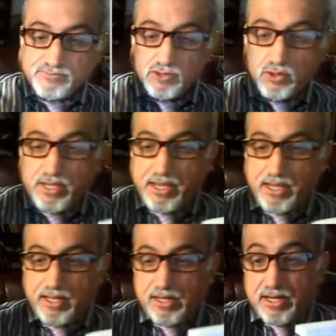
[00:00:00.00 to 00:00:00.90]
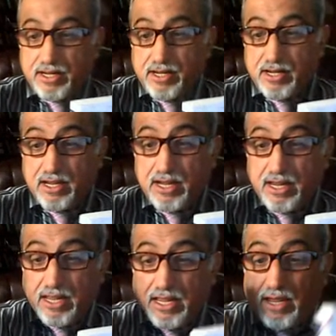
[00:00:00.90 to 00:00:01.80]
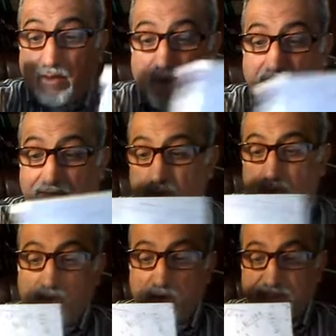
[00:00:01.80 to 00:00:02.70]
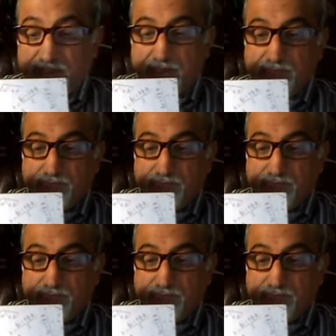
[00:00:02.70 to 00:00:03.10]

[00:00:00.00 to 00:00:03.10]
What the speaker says: Okay, we have two books.